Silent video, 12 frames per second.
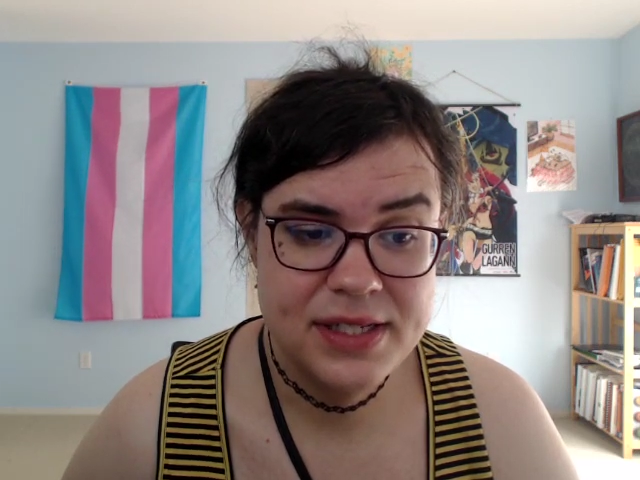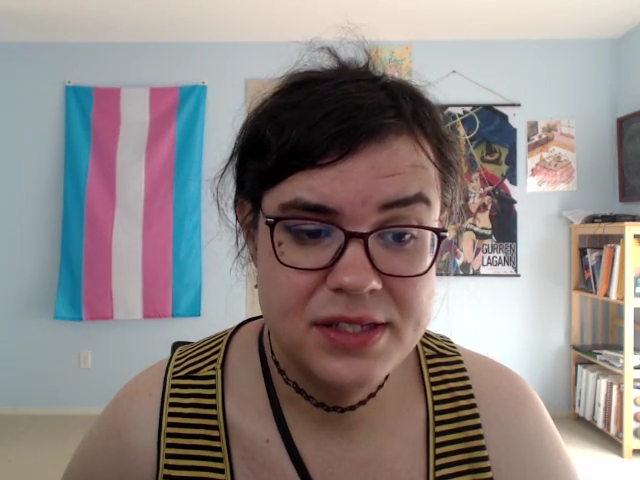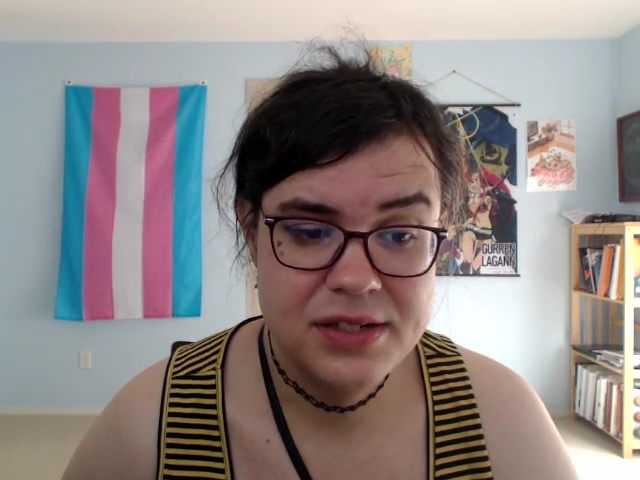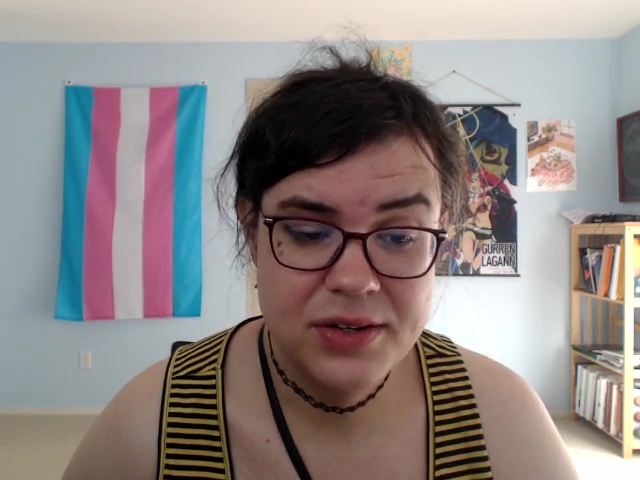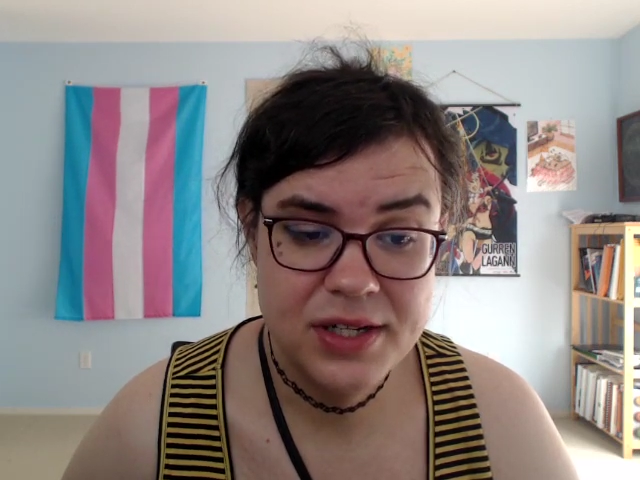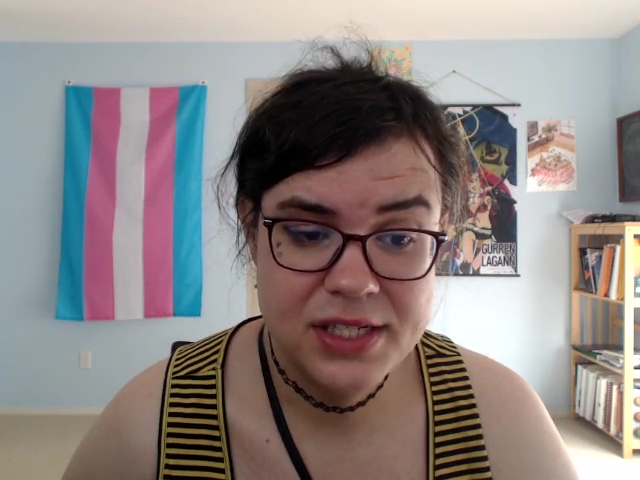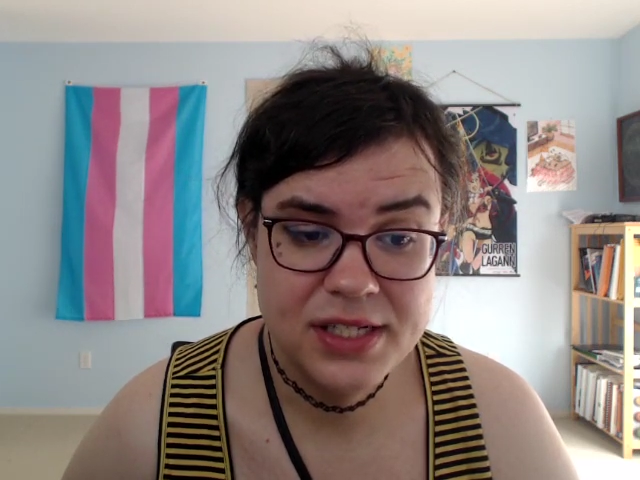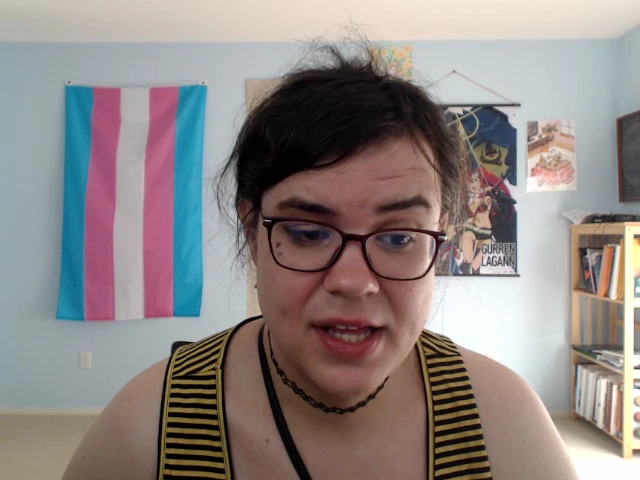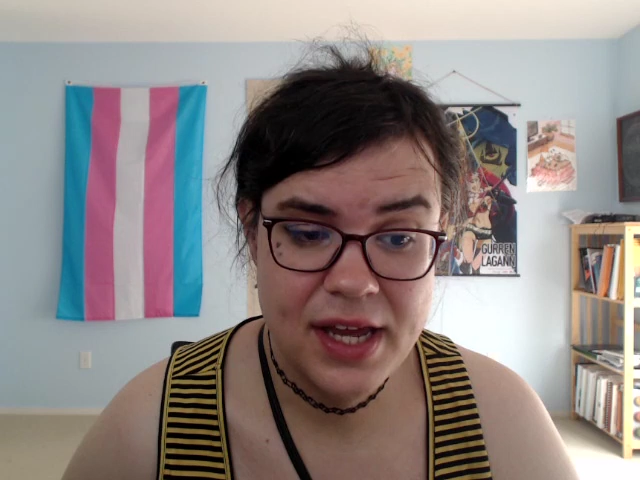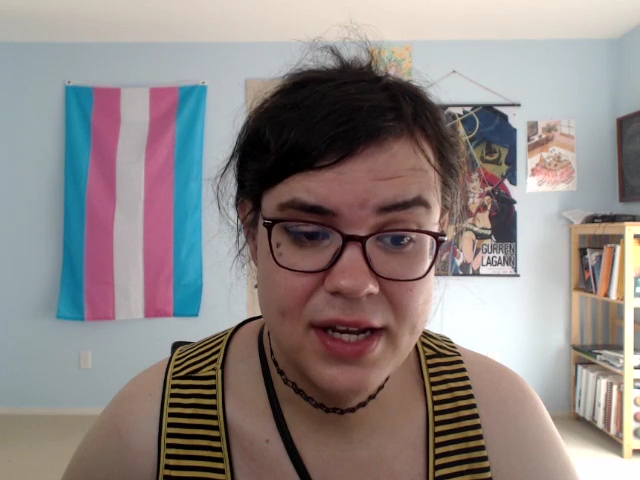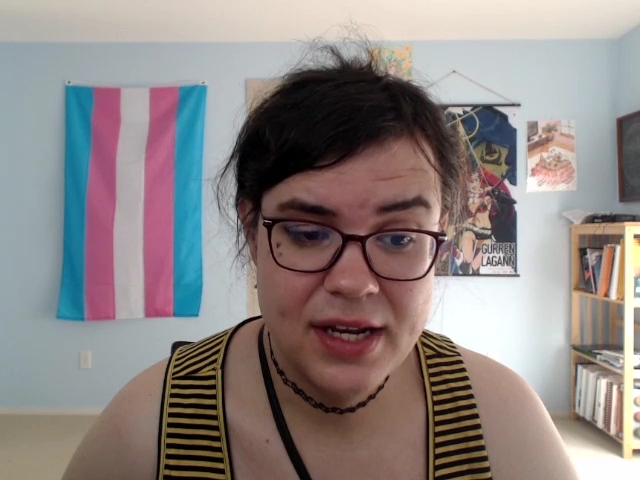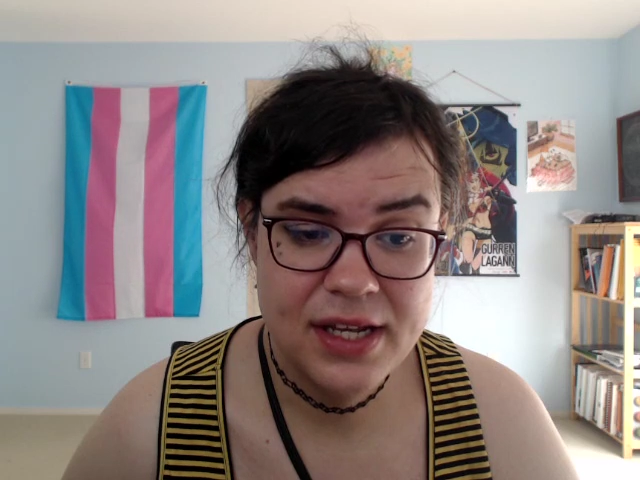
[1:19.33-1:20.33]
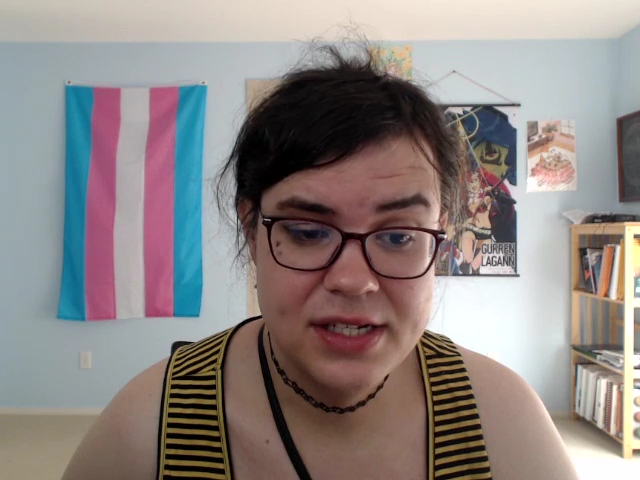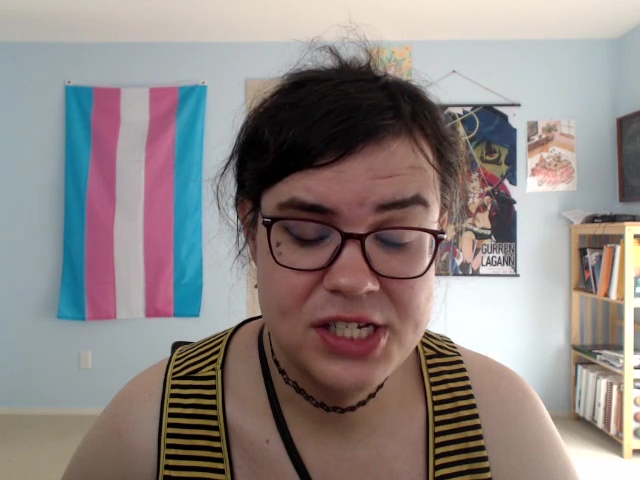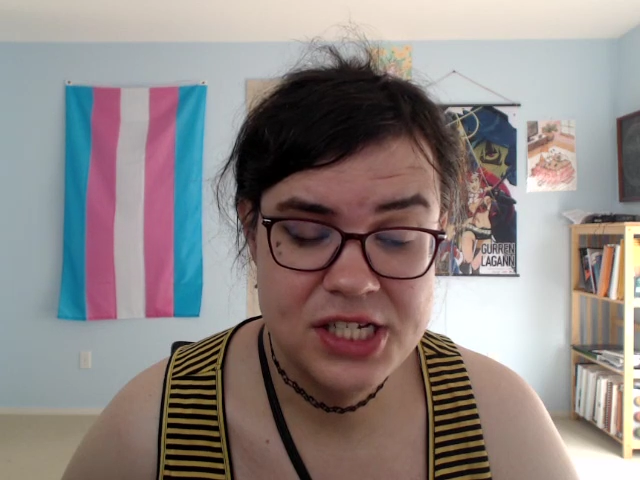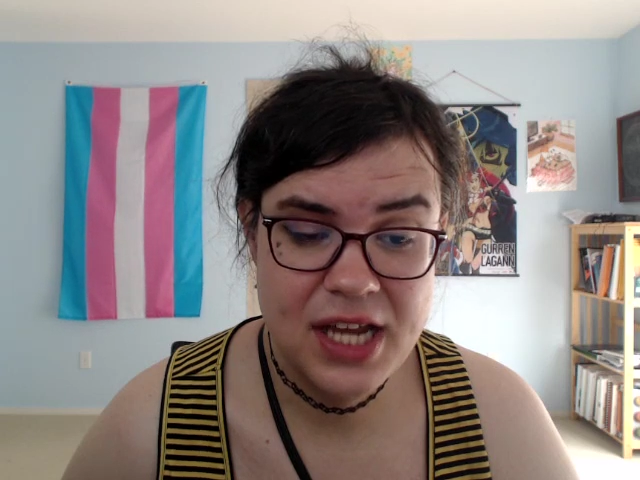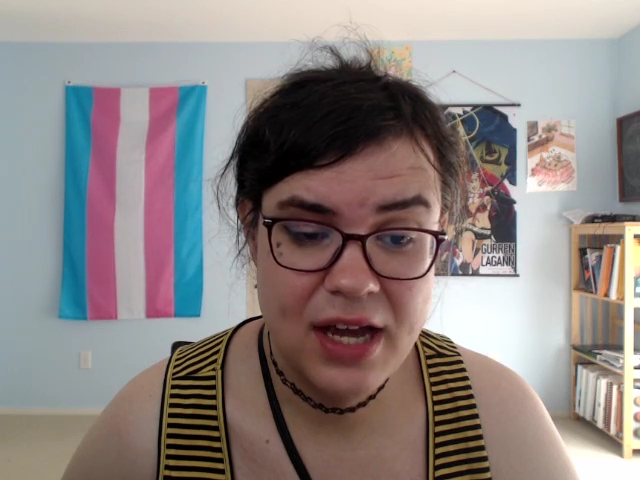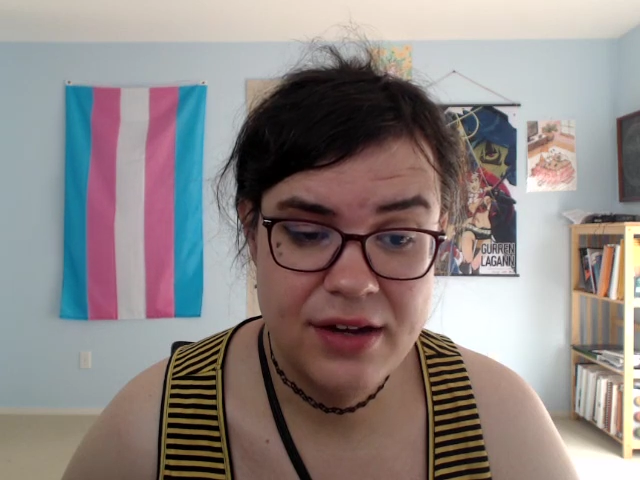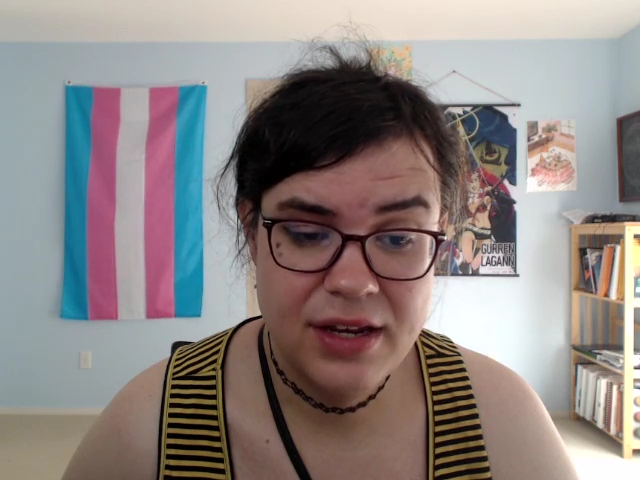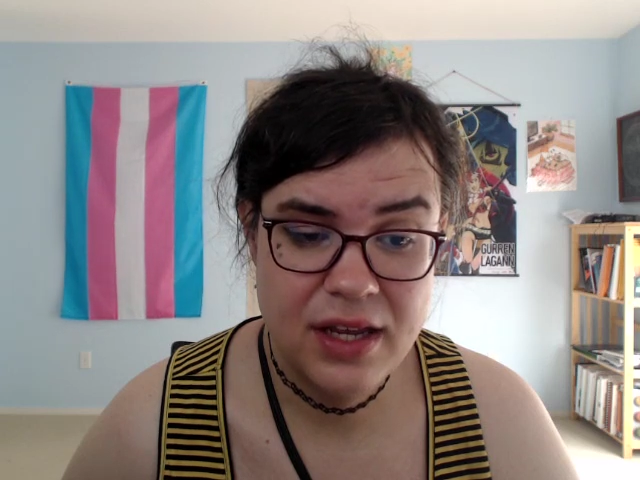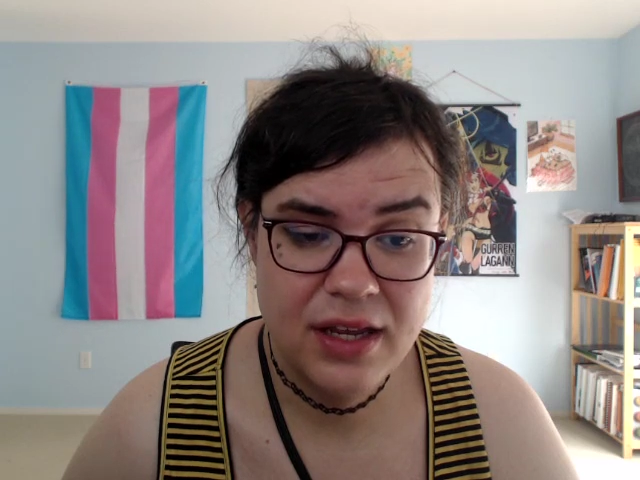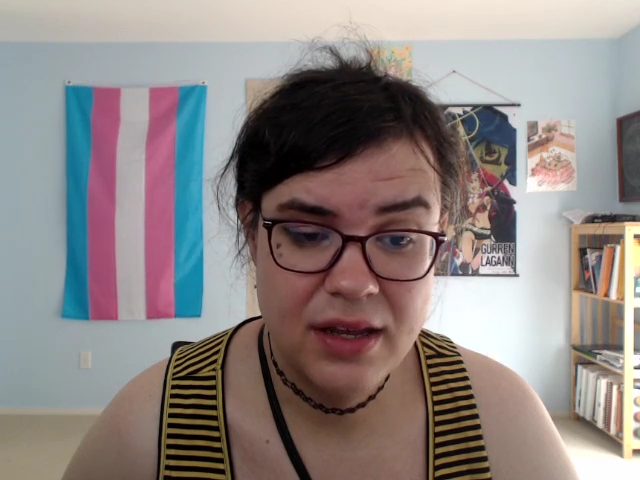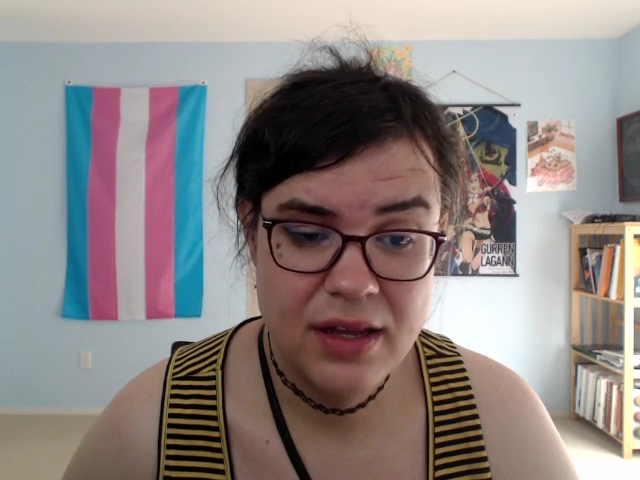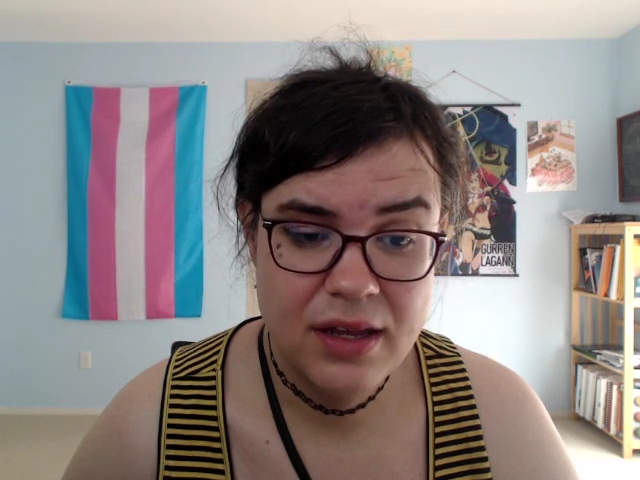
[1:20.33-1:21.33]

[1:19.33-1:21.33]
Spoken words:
a torchlight and shouting,